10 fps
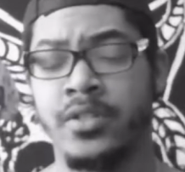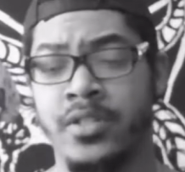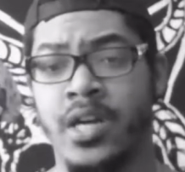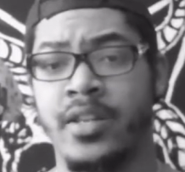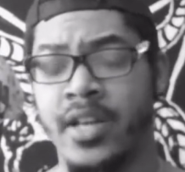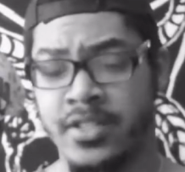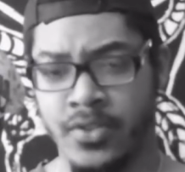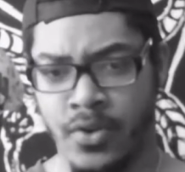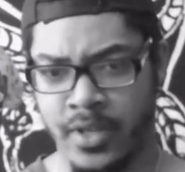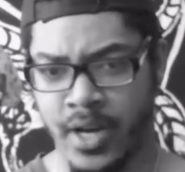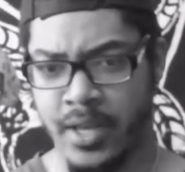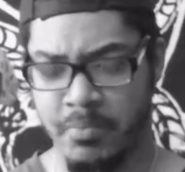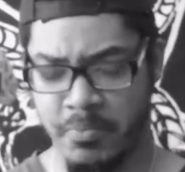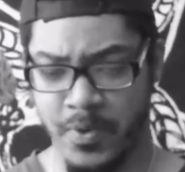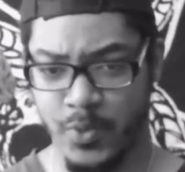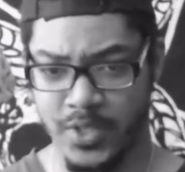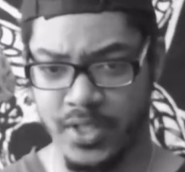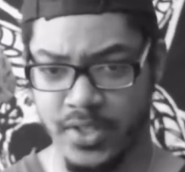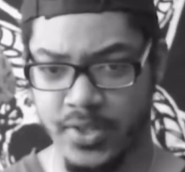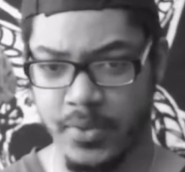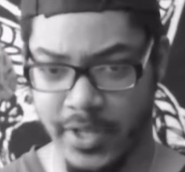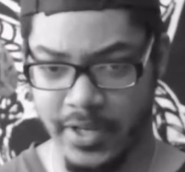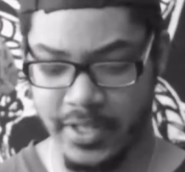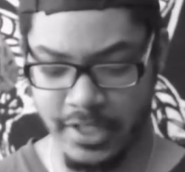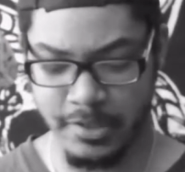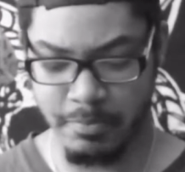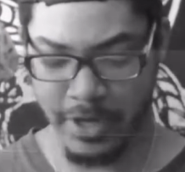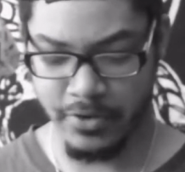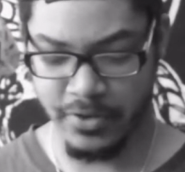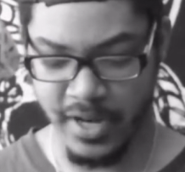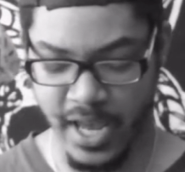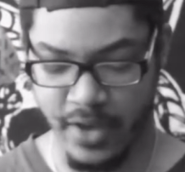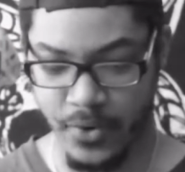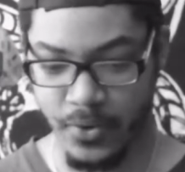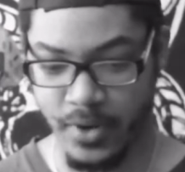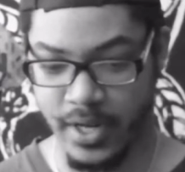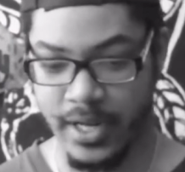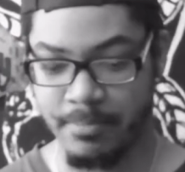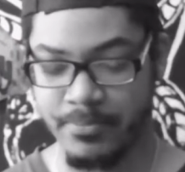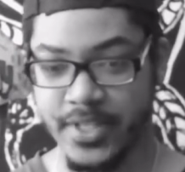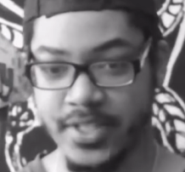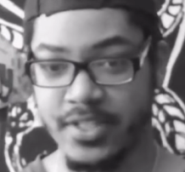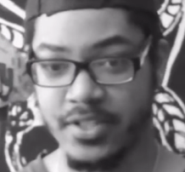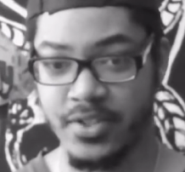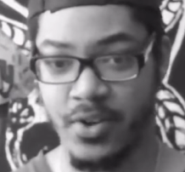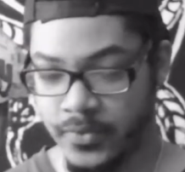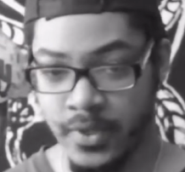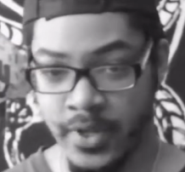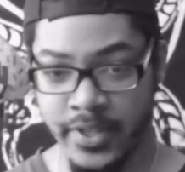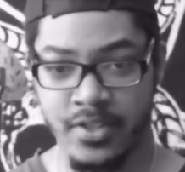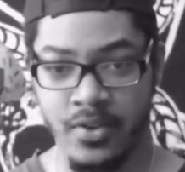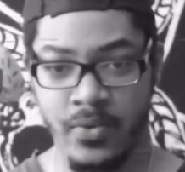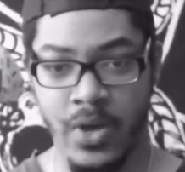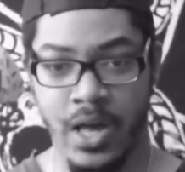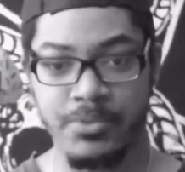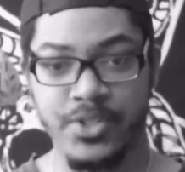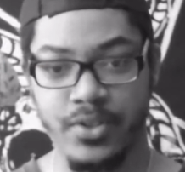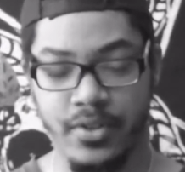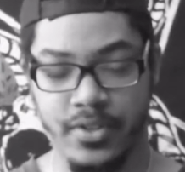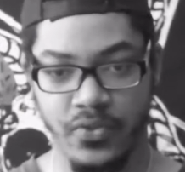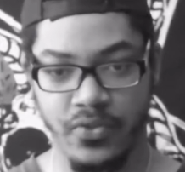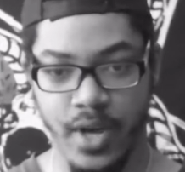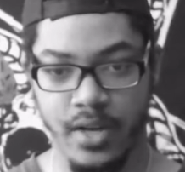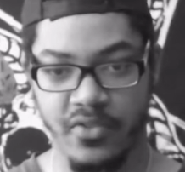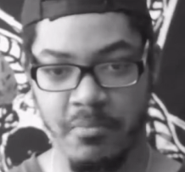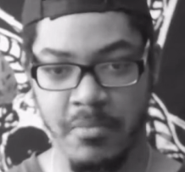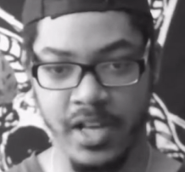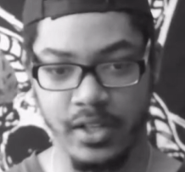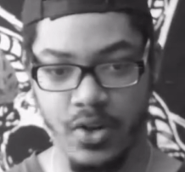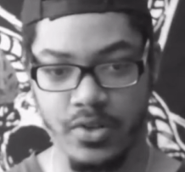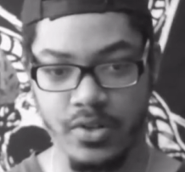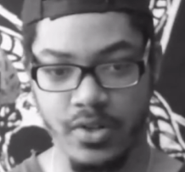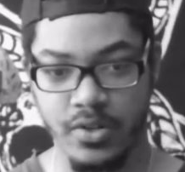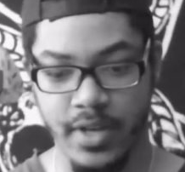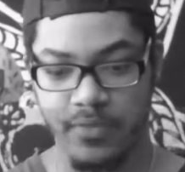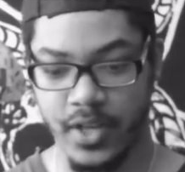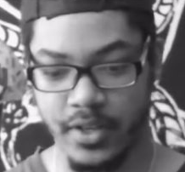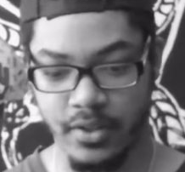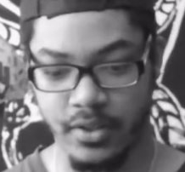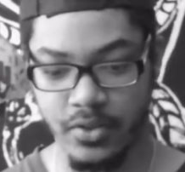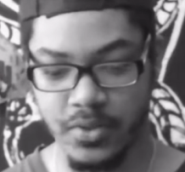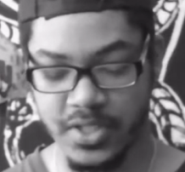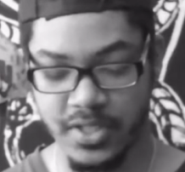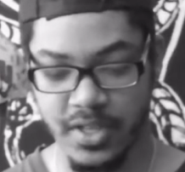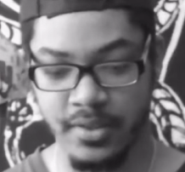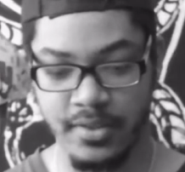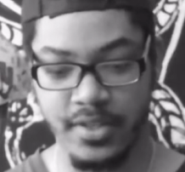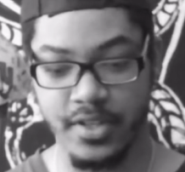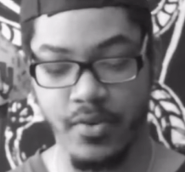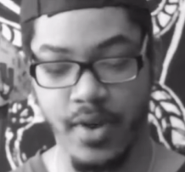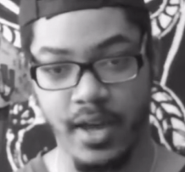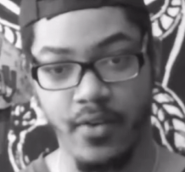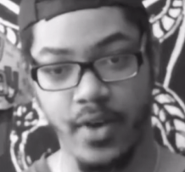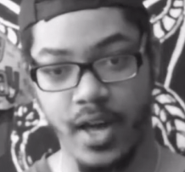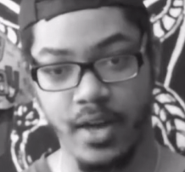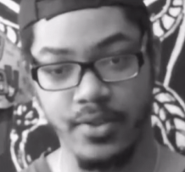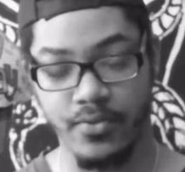Now, the next song that I've been listening to a lot is Better Than Ever. This song starts off kind of mellow. You know, you have, like, the little synths, then you have the